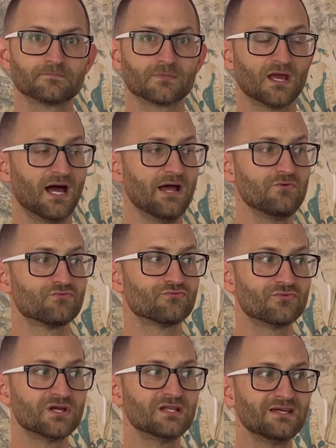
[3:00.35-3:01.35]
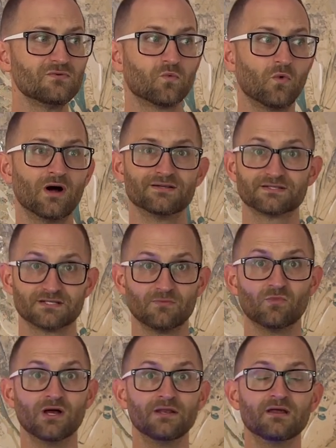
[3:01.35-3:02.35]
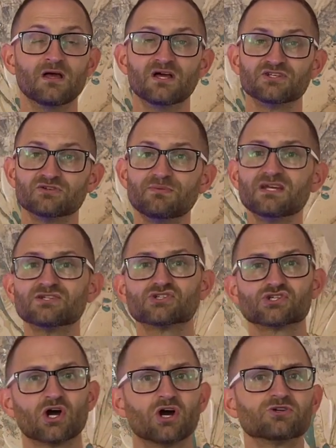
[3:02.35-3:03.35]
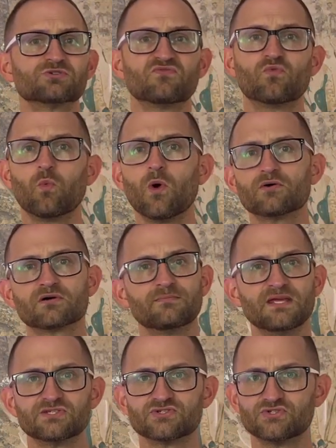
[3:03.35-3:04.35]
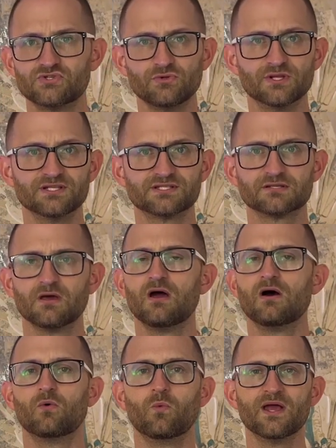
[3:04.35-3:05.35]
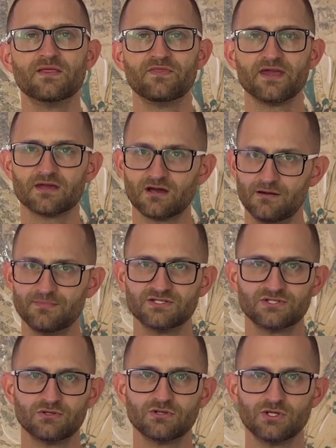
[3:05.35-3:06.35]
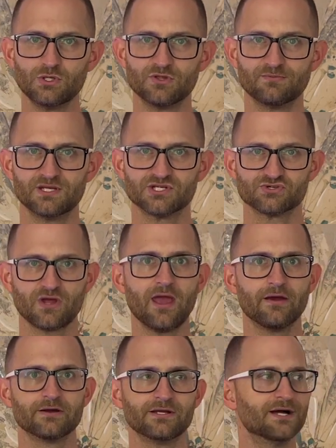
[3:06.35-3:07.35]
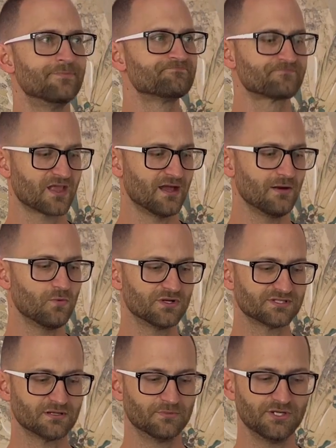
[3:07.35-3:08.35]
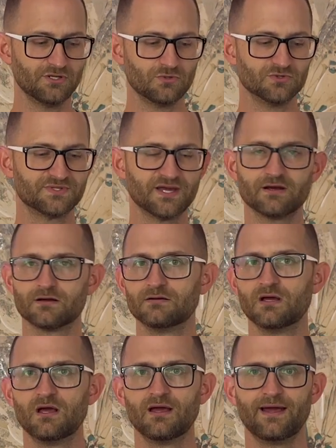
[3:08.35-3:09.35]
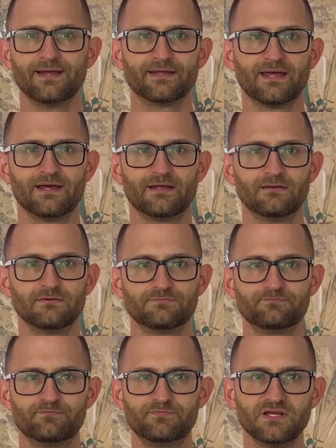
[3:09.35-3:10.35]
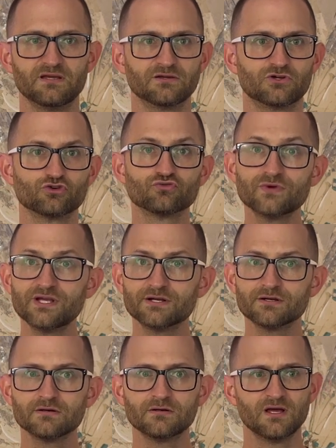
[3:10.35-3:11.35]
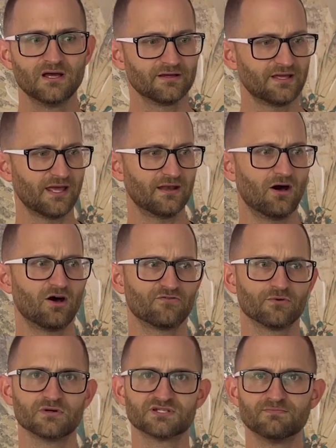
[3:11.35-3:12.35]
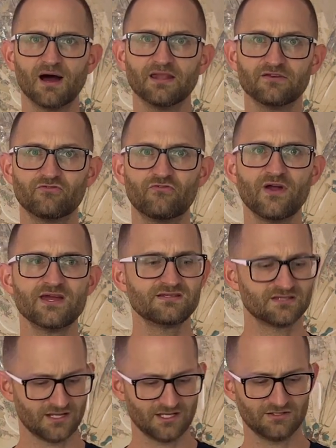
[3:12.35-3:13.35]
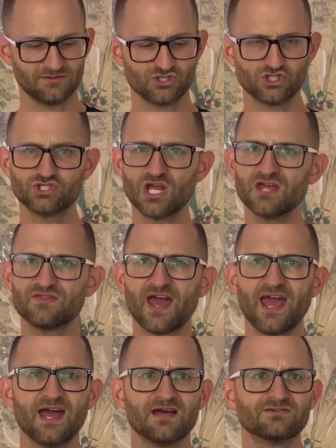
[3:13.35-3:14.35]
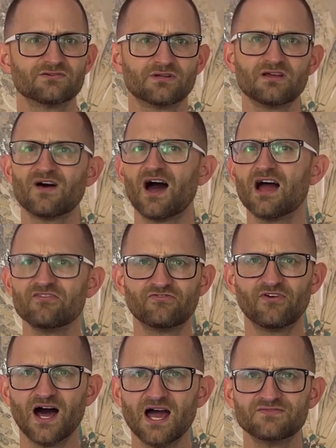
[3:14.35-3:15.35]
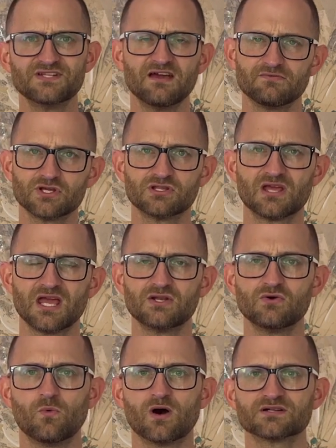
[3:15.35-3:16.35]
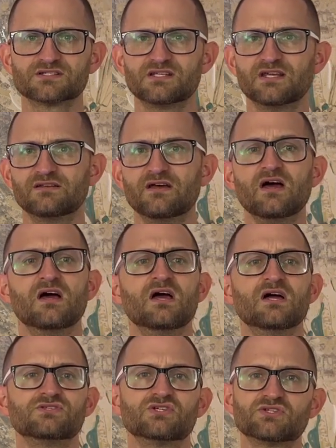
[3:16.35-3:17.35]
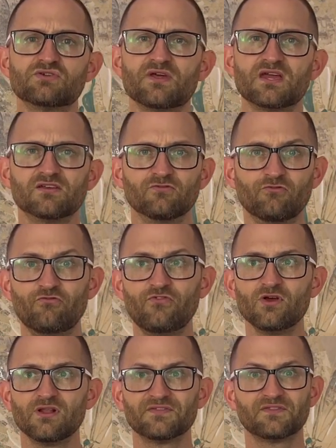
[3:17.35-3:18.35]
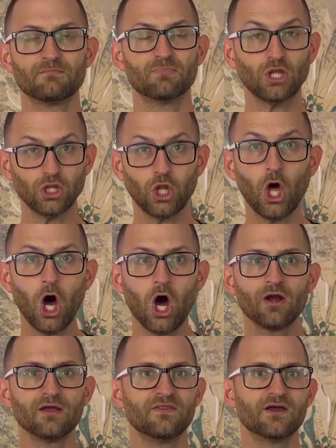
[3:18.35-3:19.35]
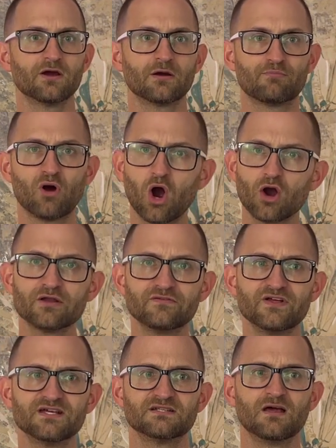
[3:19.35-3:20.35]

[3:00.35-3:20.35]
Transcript: I really want someone to be in charge of welcoming students when they come into the youth ministry area. I want someone who's there and can be a greeter, can offer a smiling face, can shake the hand or give a high five to every kid who walks in, just so they can feel like they belong and they are a part of it.